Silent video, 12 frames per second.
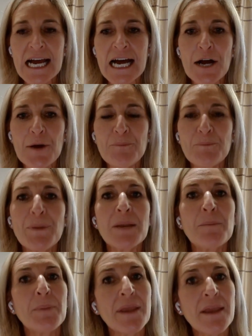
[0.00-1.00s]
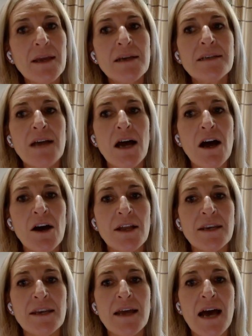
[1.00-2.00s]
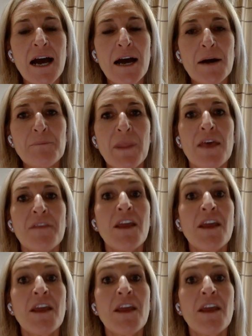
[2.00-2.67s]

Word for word: um, but appeared on um,